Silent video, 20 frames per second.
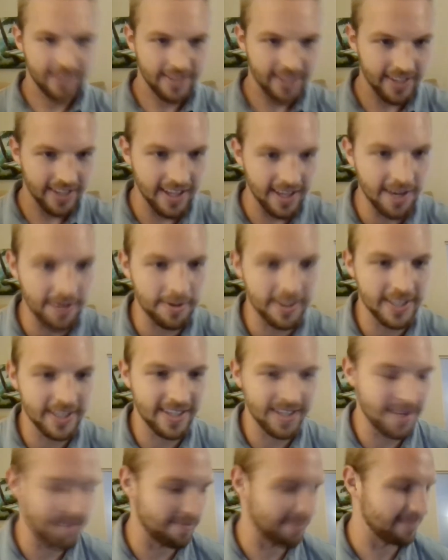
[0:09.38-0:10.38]
Yeah, what's
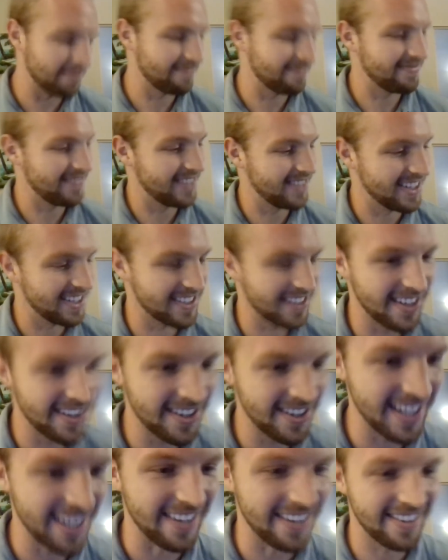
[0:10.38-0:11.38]
up? How's it going?